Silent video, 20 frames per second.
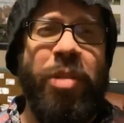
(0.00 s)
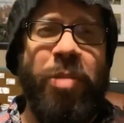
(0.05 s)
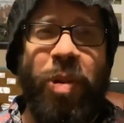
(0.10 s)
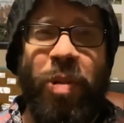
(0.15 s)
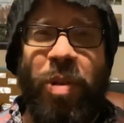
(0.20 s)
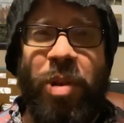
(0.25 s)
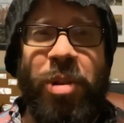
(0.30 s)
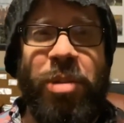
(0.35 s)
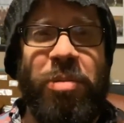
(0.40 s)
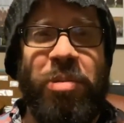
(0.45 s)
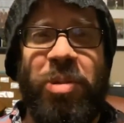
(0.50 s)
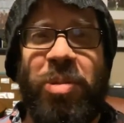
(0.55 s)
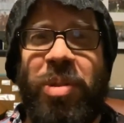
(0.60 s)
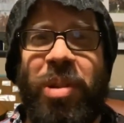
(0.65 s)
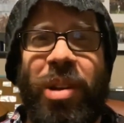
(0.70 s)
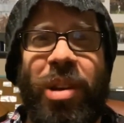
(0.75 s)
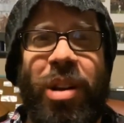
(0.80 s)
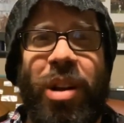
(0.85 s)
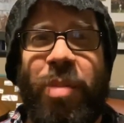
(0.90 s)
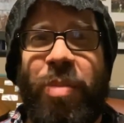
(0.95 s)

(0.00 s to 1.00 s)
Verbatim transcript: my way through there.